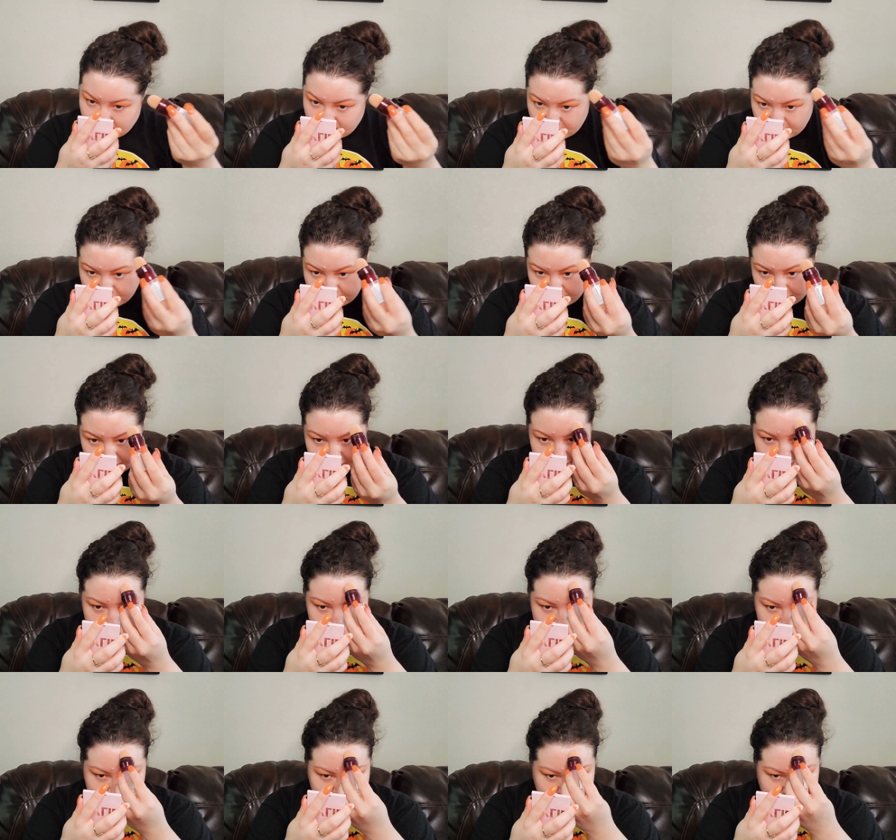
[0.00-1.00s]
I
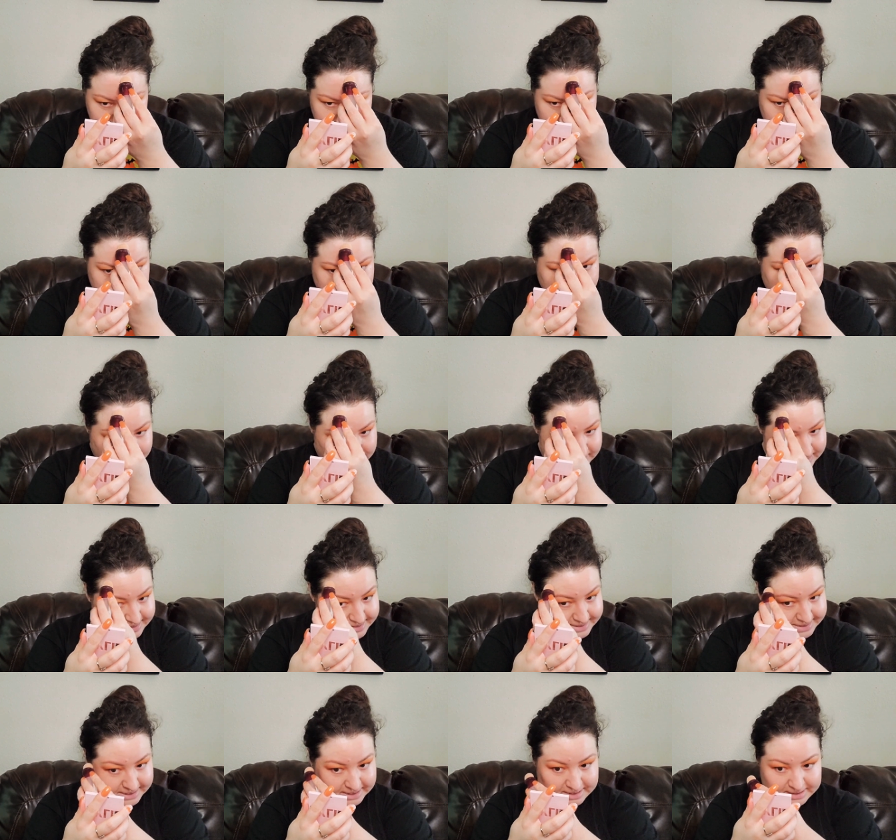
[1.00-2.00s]
miss
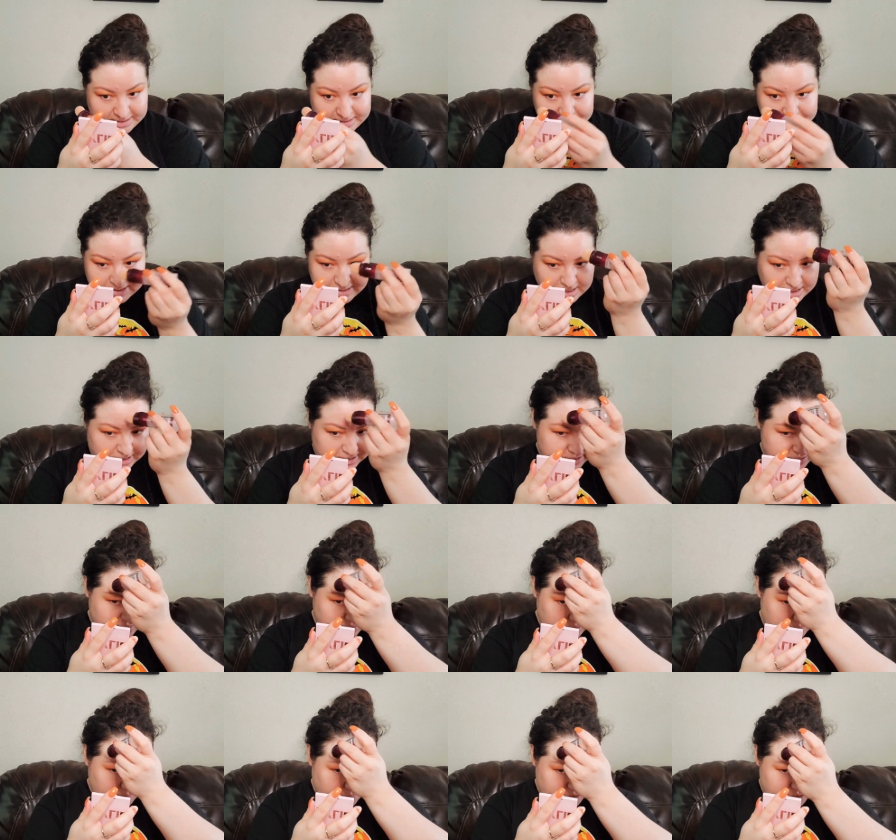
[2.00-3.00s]
seeing the
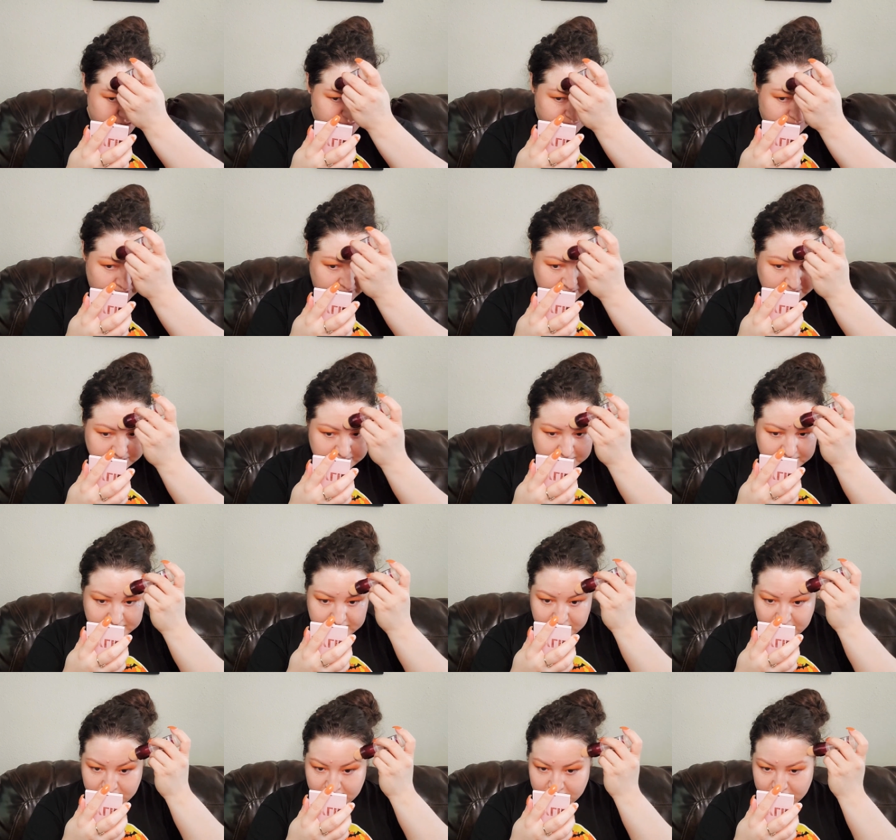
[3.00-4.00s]
skyscrapers because
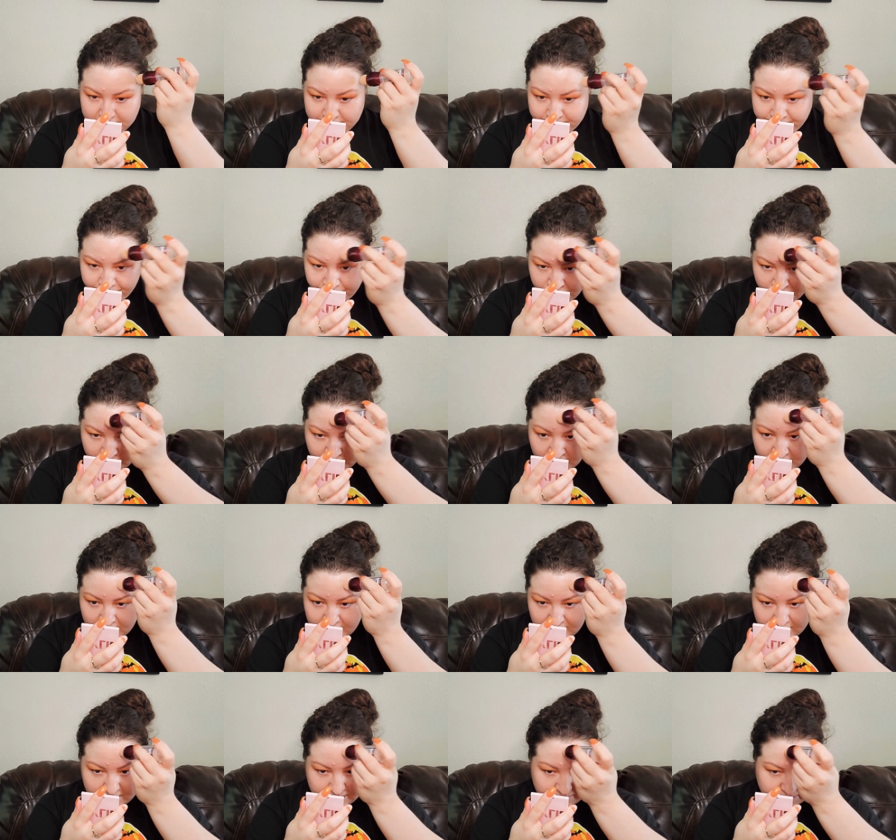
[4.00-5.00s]
y'all,
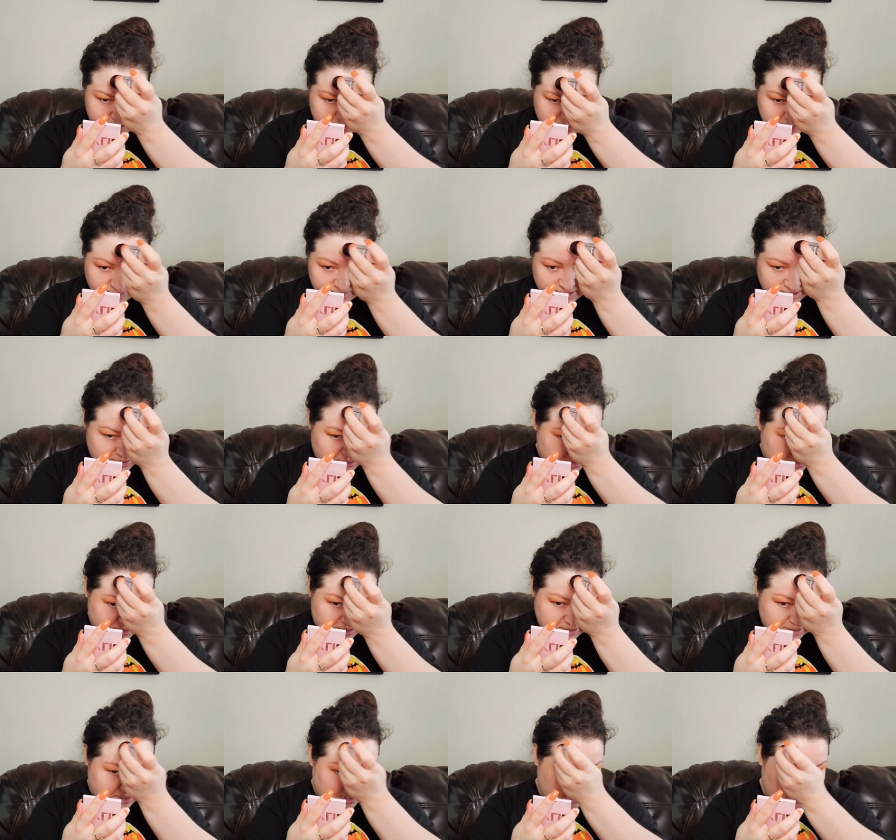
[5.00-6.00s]
Arizona,
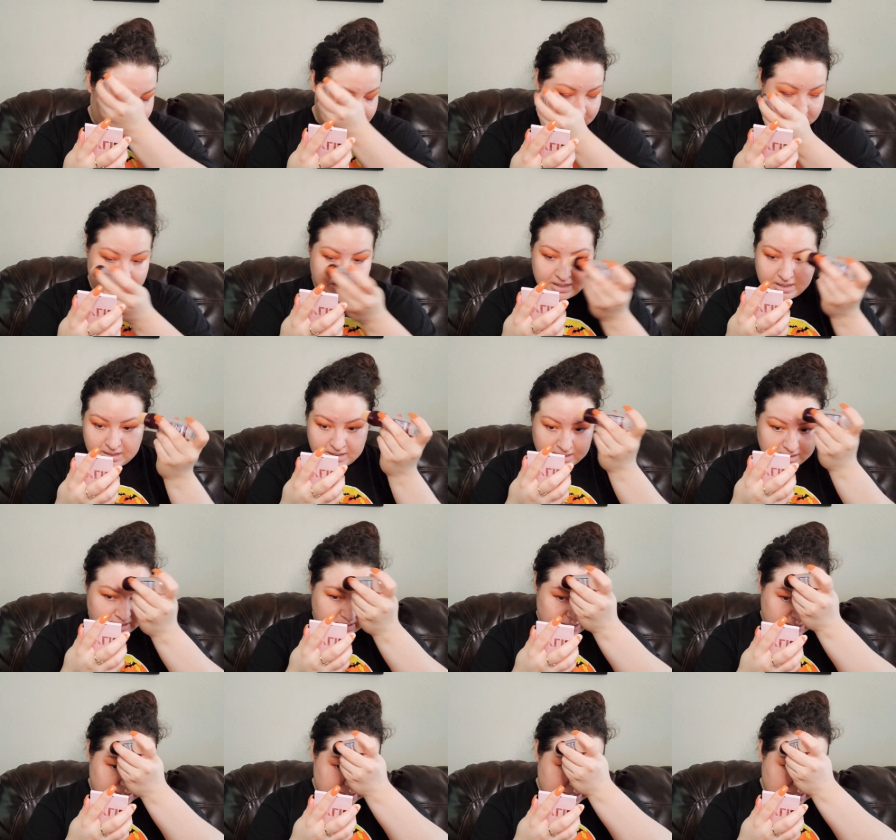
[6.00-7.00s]
like
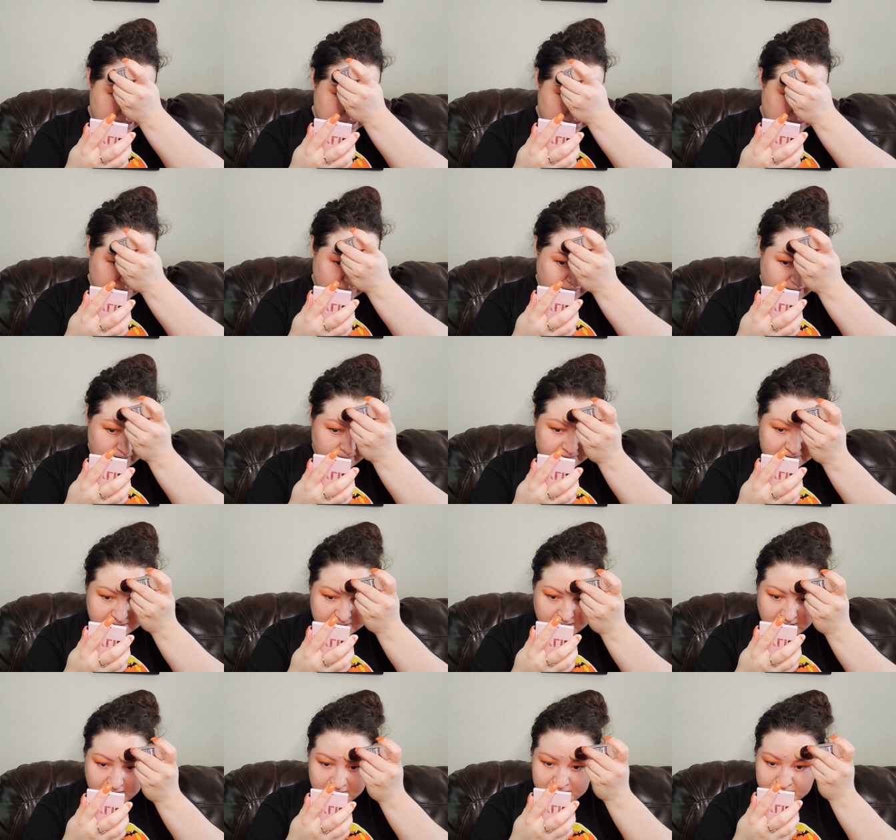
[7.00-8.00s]
we have
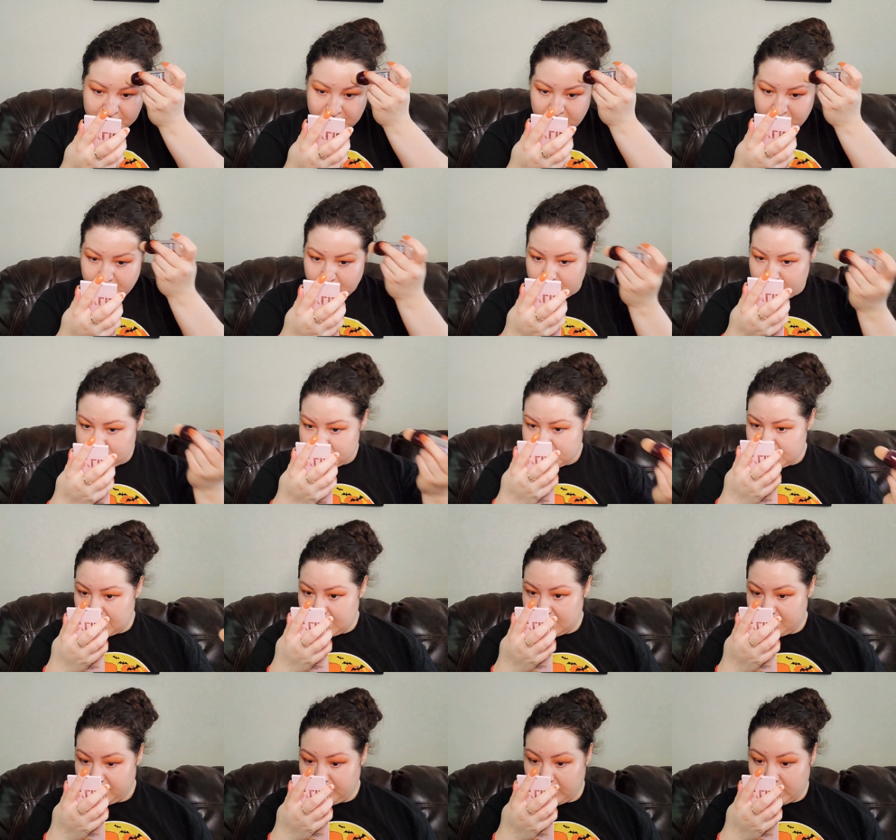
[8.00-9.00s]
skyscrapers
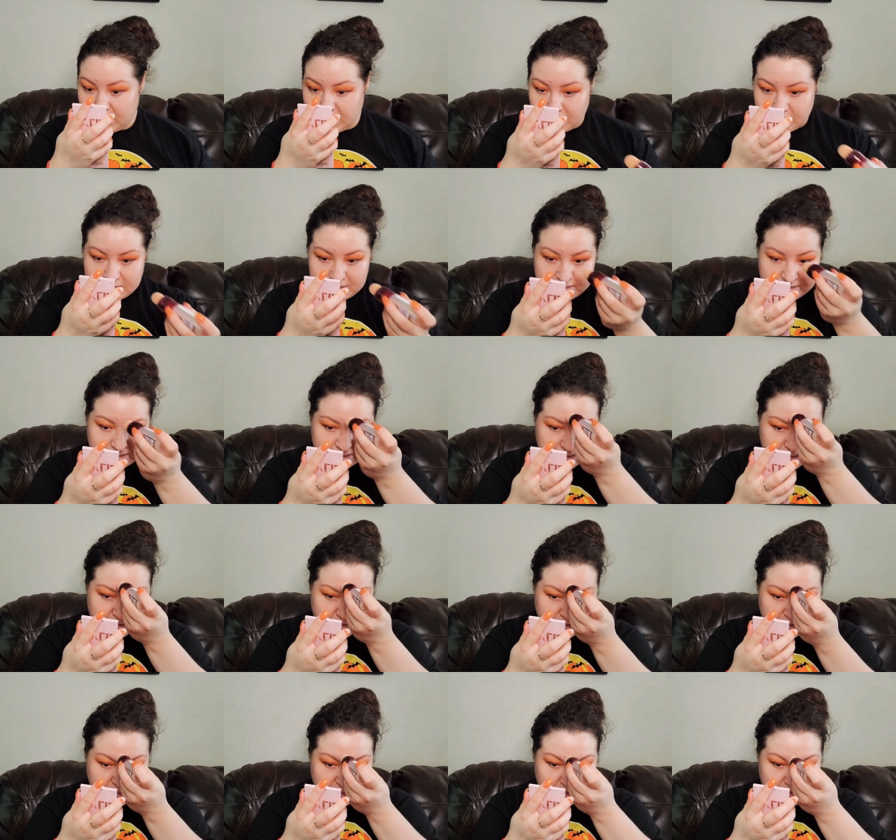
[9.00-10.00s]
in Phoenix,
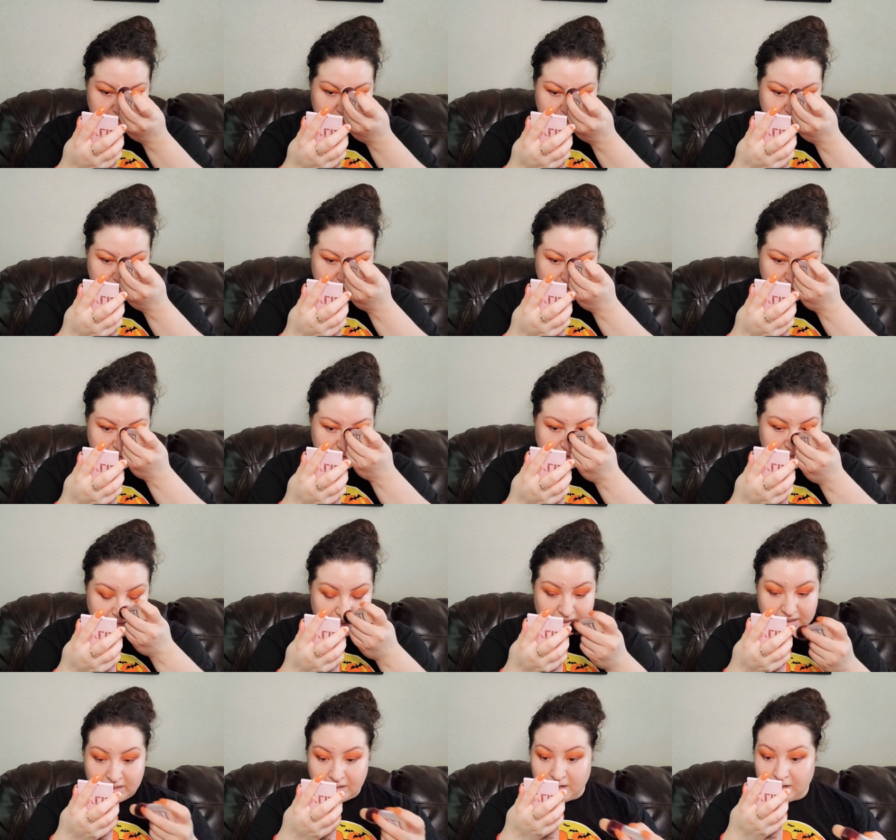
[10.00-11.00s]

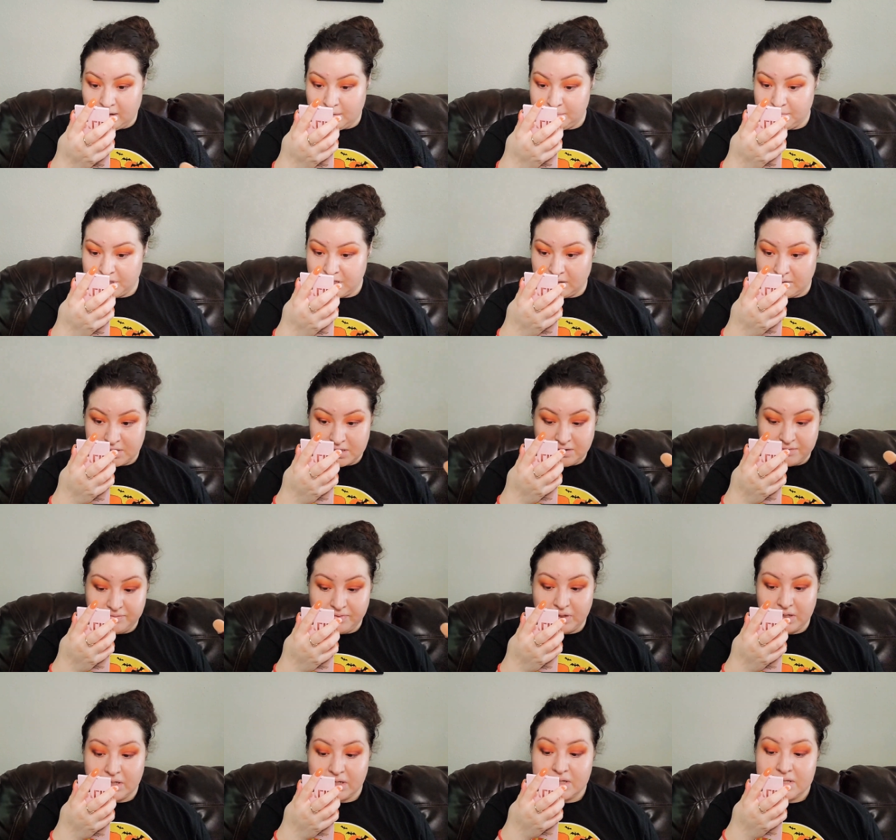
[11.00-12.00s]
uh, um, downtown
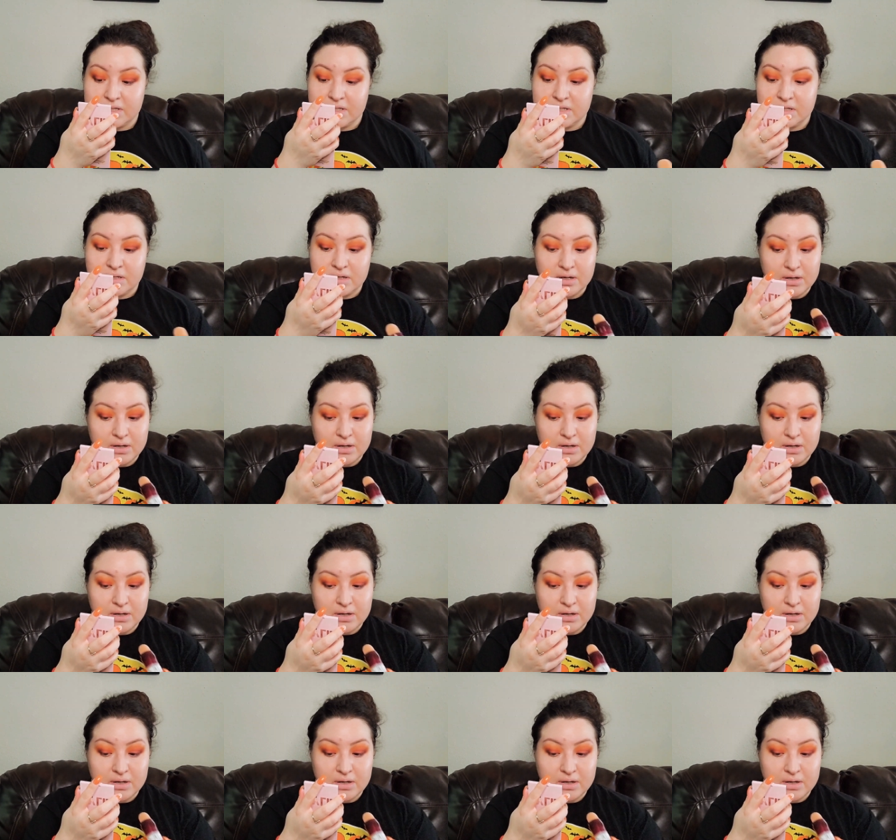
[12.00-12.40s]
Phoenix.